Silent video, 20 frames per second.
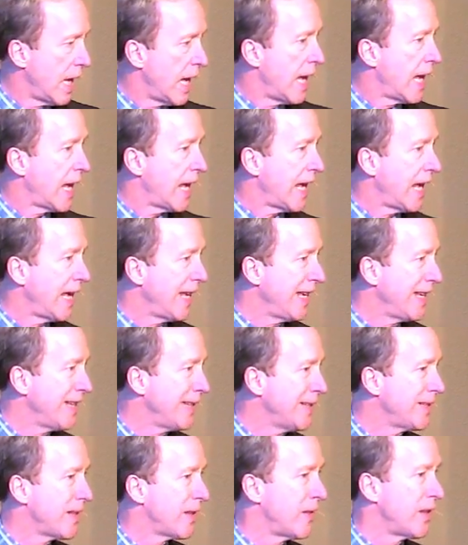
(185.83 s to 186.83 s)
and
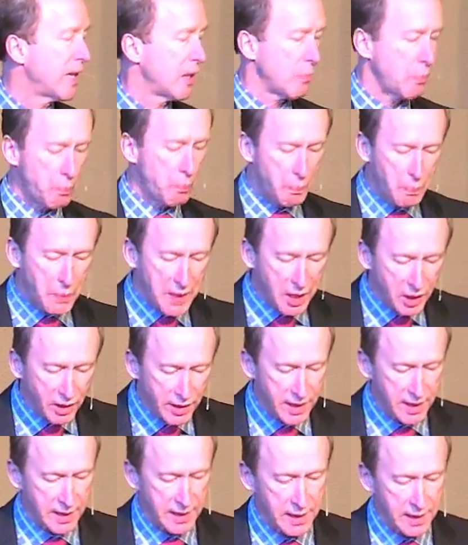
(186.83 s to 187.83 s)
the
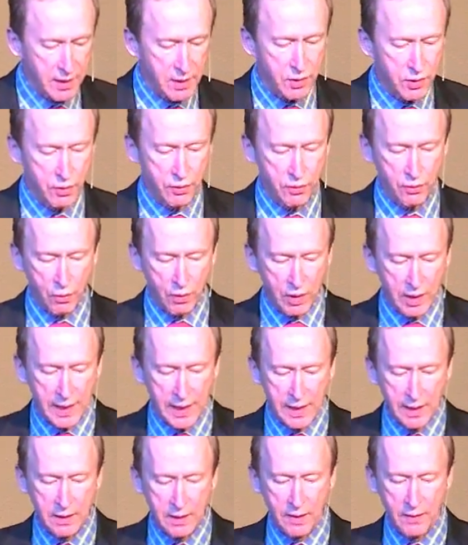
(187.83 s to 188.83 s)
ability to create
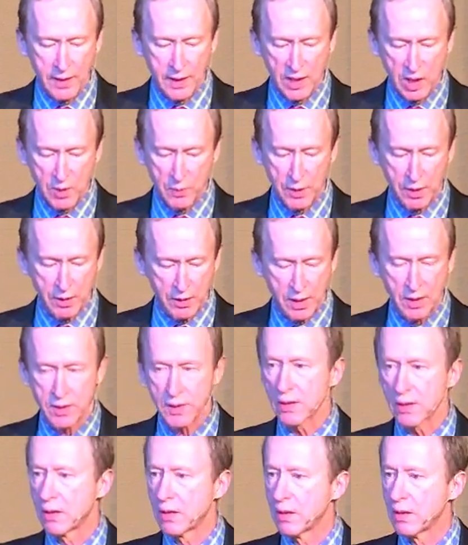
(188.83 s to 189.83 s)
the experience
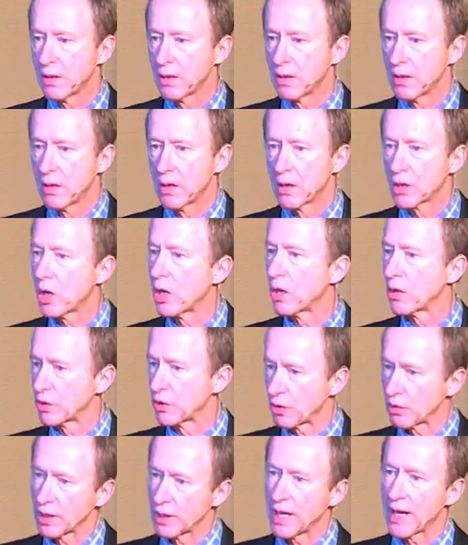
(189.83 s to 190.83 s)
called your
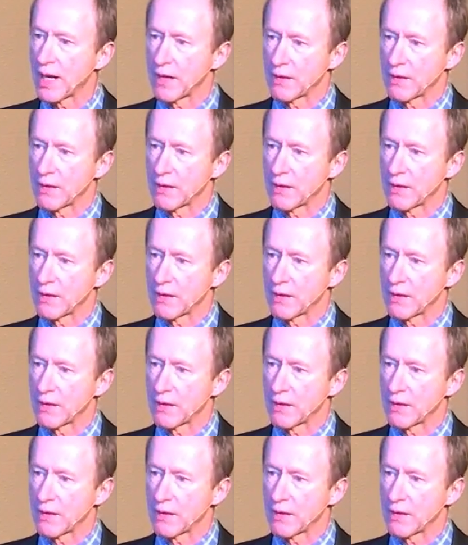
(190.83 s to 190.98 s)
life.